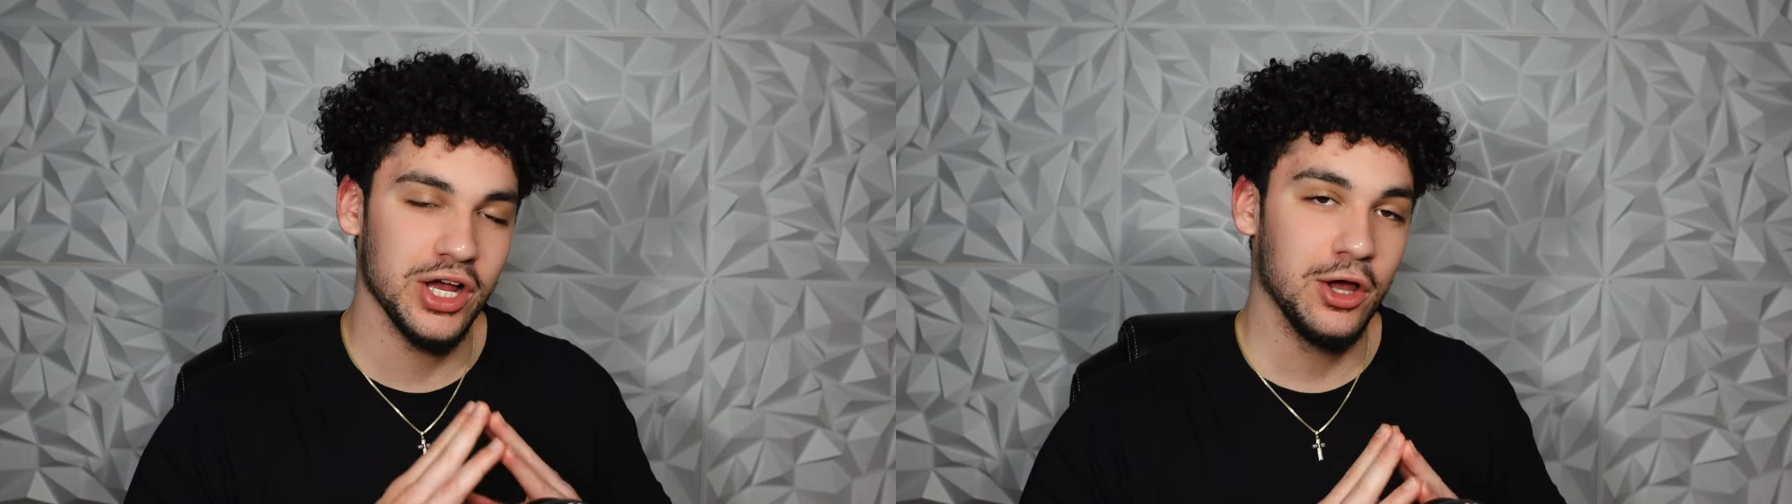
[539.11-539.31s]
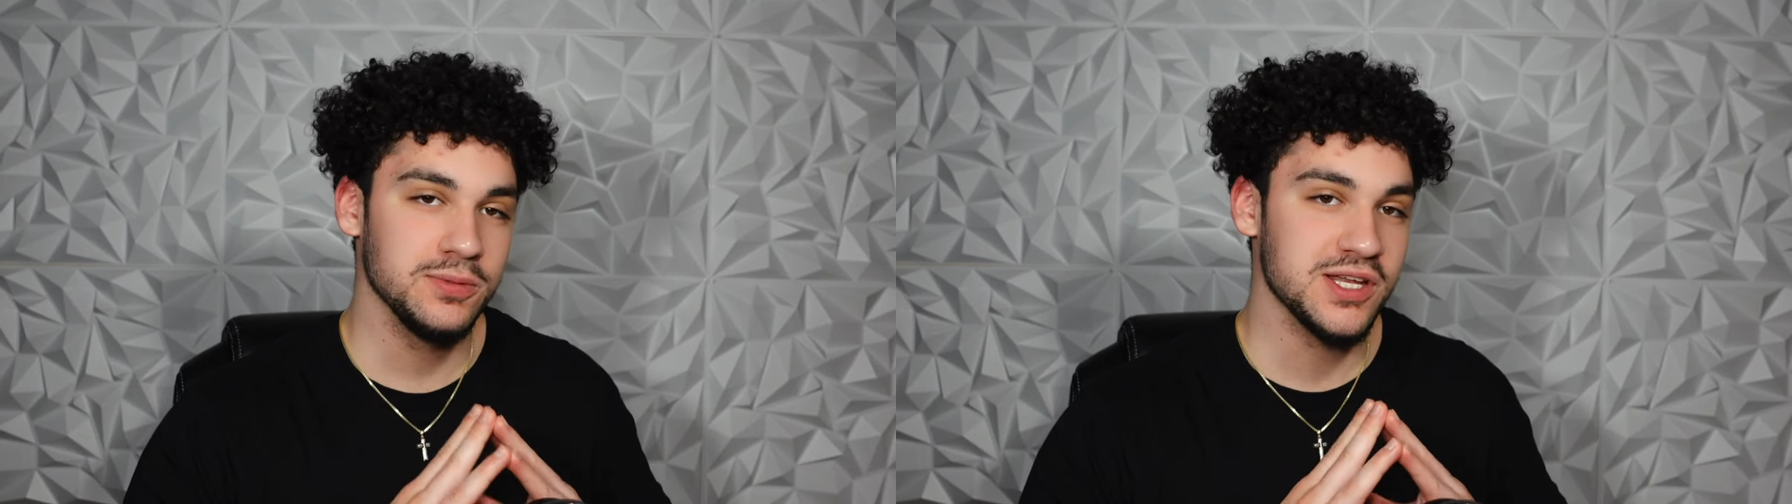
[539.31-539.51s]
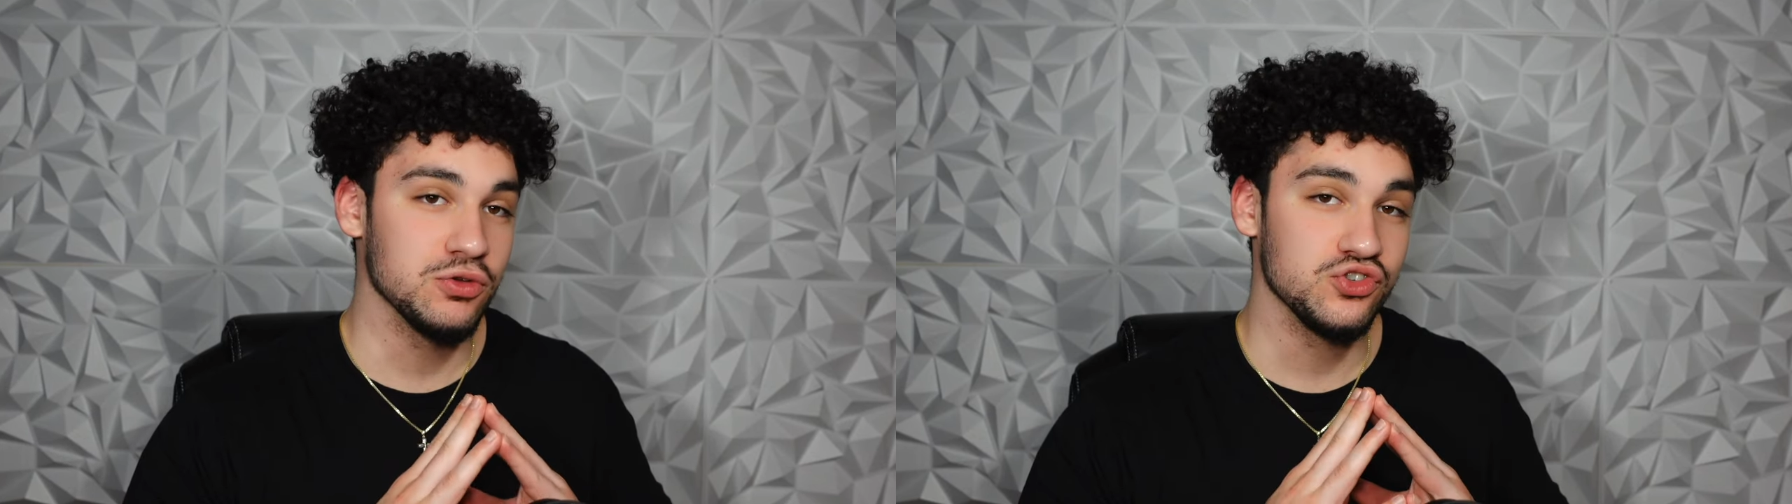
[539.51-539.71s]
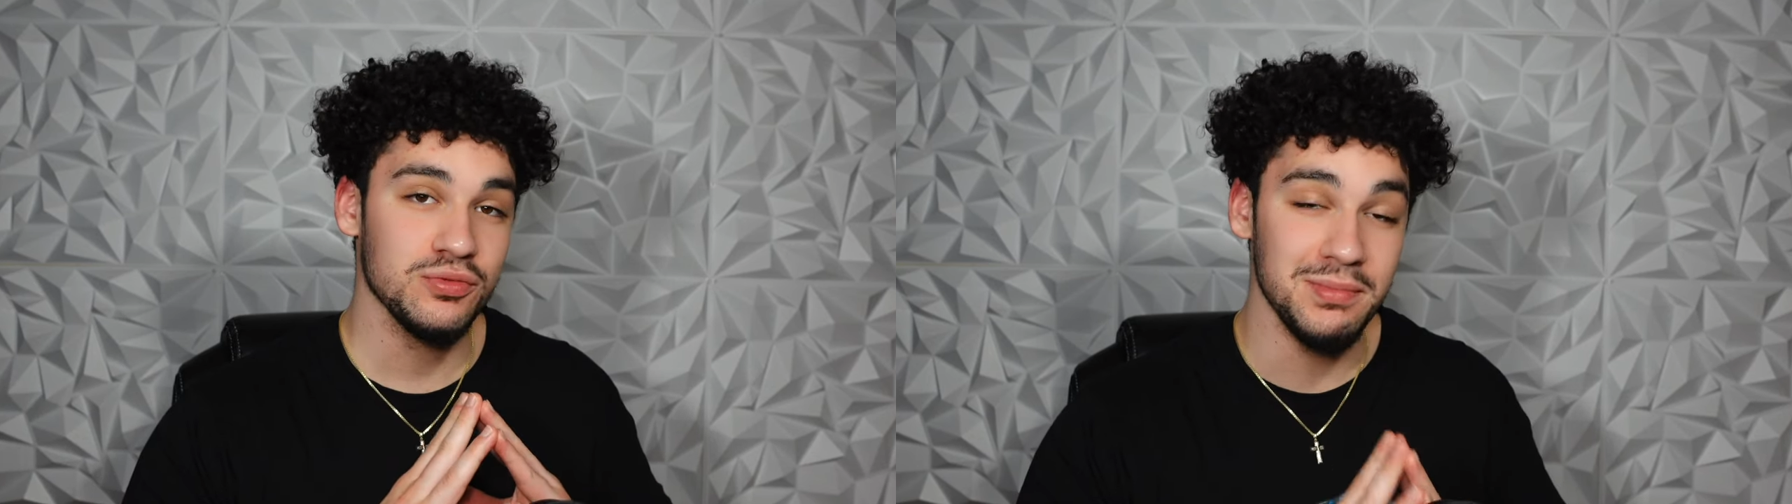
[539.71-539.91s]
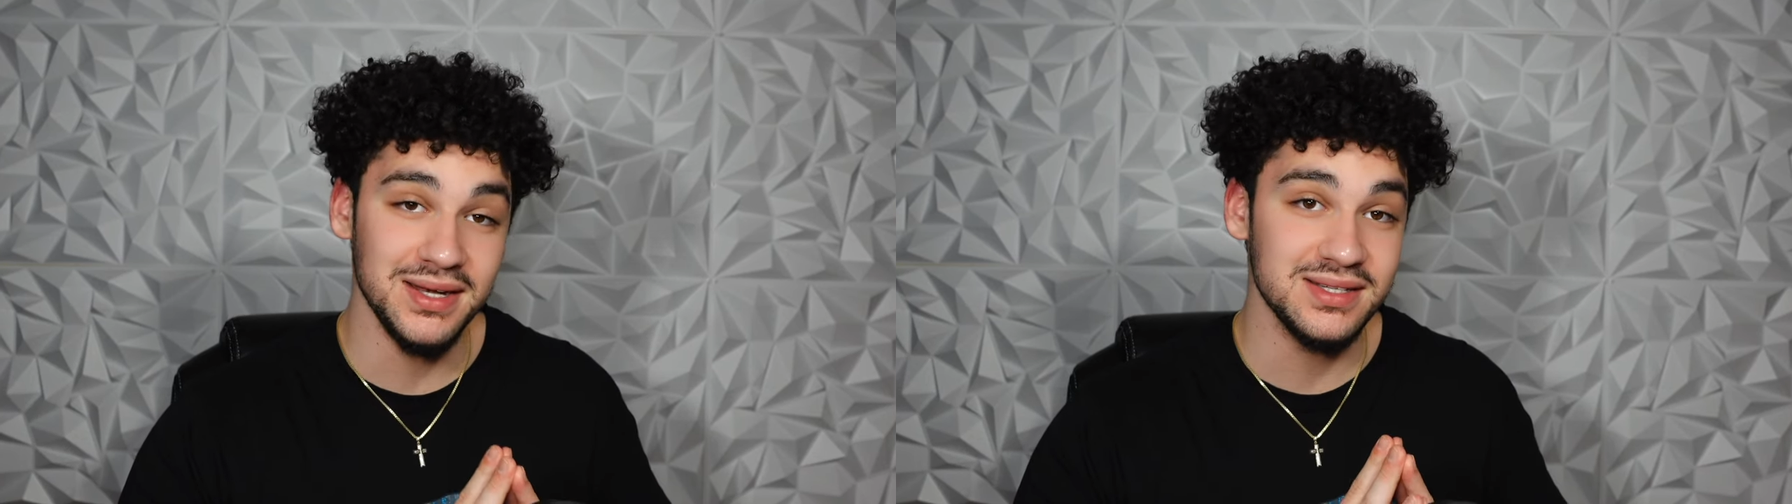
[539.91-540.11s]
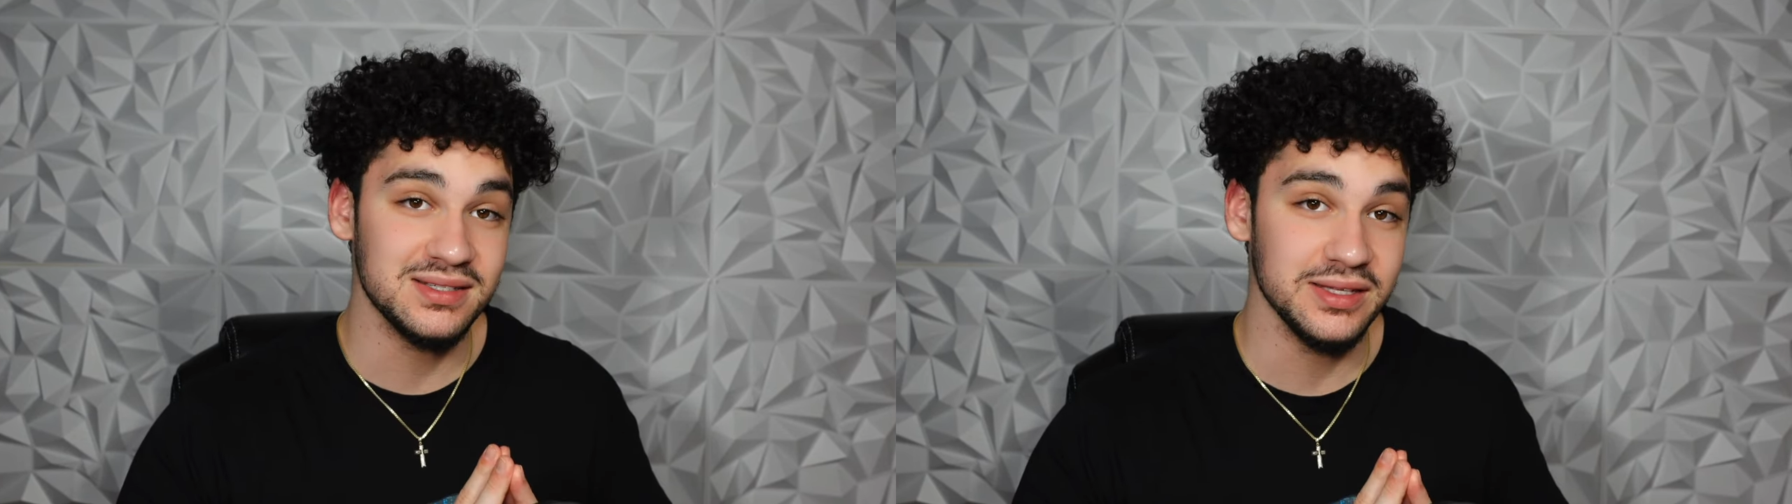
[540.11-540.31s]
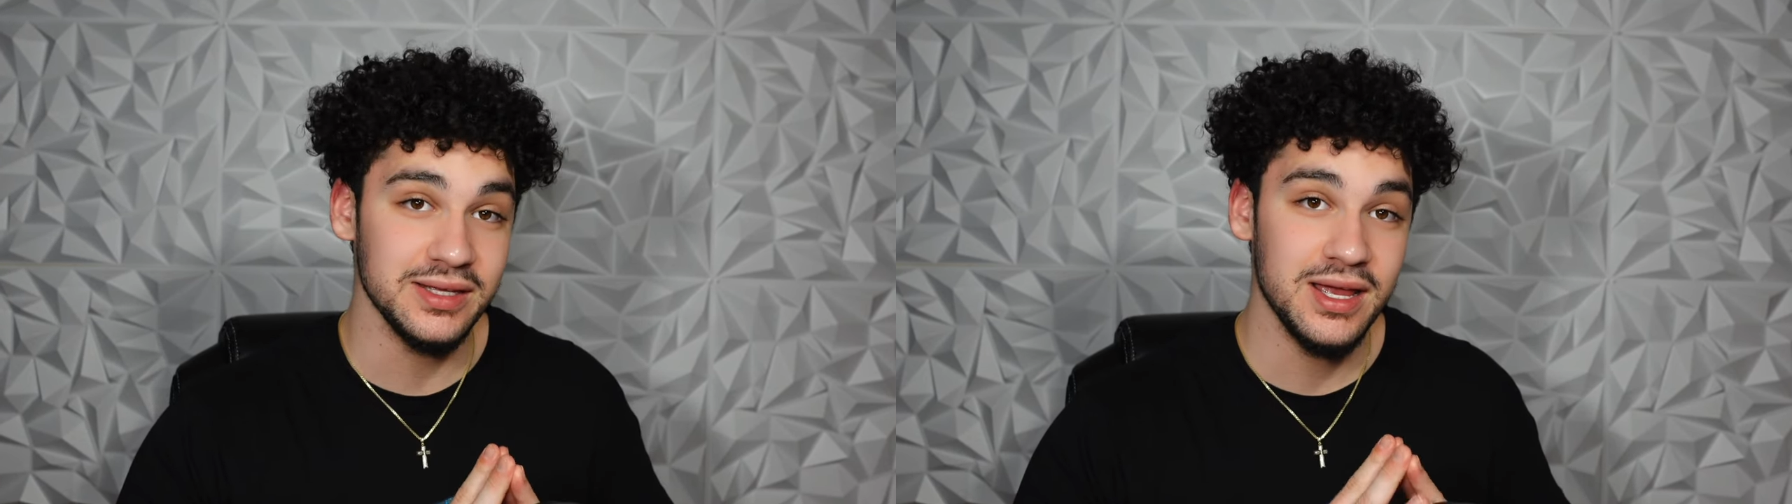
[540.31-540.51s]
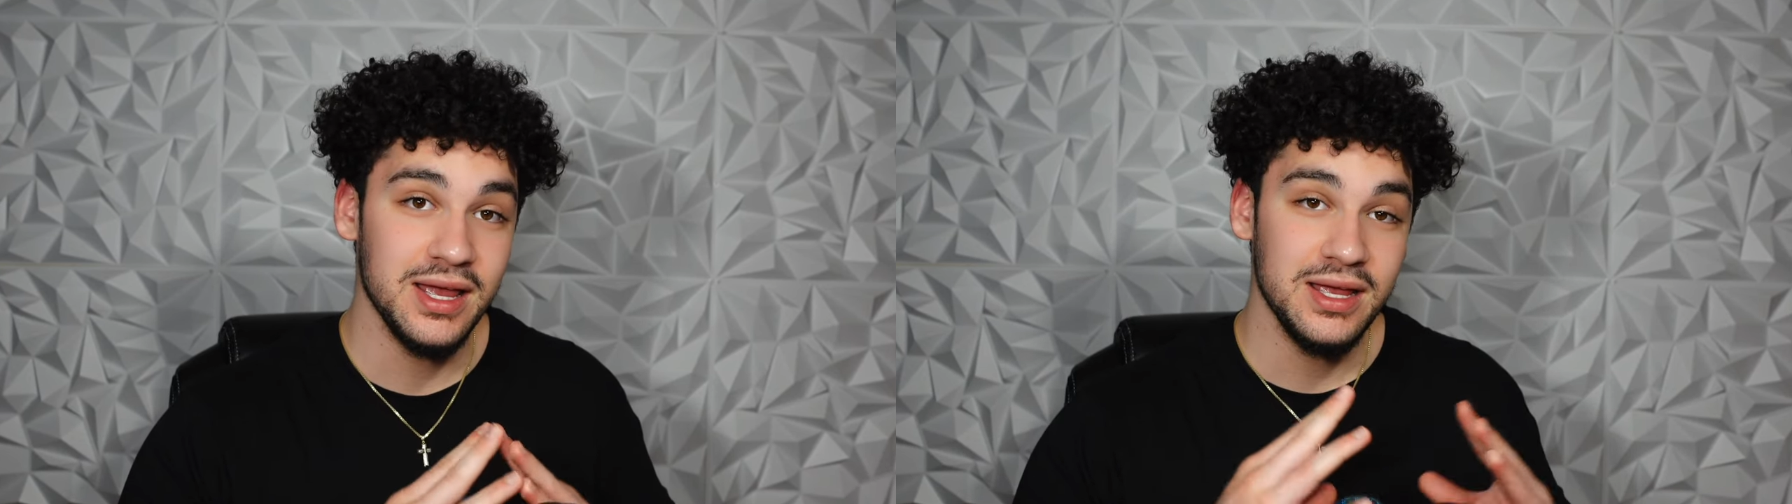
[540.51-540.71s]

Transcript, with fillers: helps out tremendously.